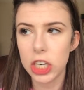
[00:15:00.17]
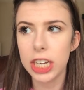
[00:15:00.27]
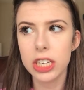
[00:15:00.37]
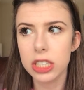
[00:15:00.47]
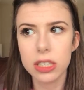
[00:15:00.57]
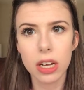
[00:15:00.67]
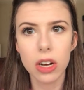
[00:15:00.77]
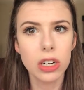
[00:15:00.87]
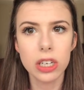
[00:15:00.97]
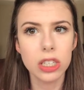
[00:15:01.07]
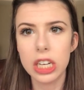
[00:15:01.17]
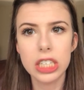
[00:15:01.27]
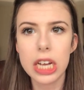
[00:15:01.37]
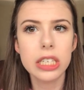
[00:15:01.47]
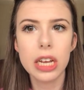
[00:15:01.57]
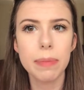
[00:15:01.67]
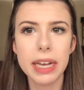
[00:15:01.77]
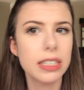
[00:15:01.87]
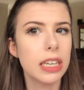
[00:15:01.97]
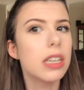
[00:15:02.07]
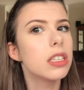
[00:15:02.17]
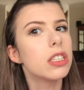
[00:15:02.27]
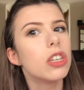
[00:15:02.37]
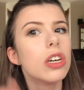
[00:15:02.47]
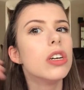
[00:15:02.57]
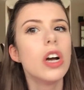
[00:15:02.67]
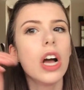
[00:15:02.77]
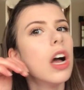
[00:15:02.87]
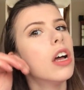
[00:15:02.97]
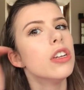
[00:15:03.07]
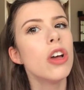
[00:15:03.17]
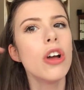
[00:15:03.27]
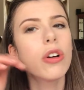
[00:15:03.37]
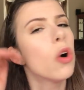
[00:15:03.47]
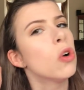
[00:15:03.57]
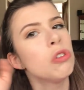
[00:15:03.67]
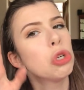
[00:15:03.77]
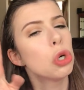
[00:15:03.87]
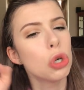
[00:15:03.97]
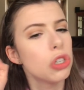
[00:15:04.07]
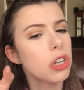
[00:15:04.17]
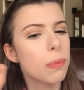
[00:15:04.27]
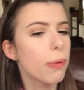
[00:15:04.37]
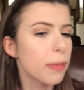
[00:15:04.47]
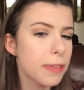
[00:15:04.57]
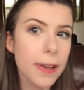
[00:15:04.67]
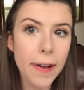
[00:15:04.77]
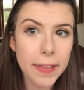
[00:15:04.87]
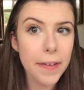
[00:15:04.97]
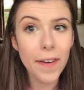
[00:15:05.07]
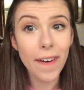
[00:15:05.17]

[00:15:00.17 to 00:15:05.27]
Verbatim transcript: cheeks on a day-to-day basis. No, no contour, no bronzer, no